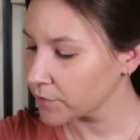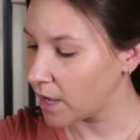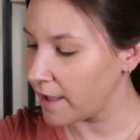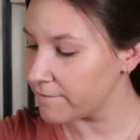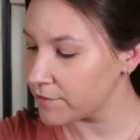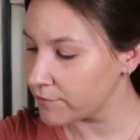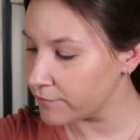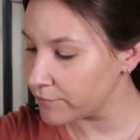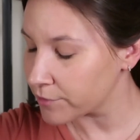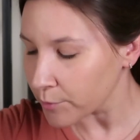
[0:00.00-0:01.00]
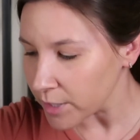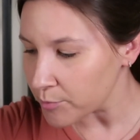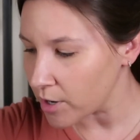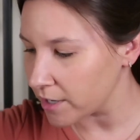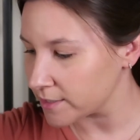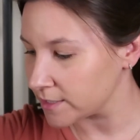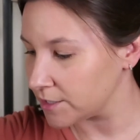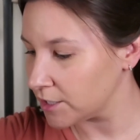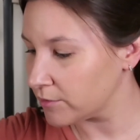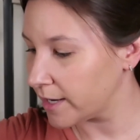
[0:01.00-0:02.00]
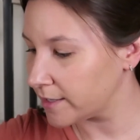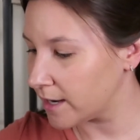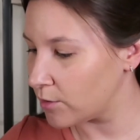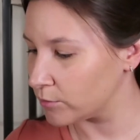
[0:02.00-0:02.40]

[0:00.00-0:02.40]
have 3 products in here right now,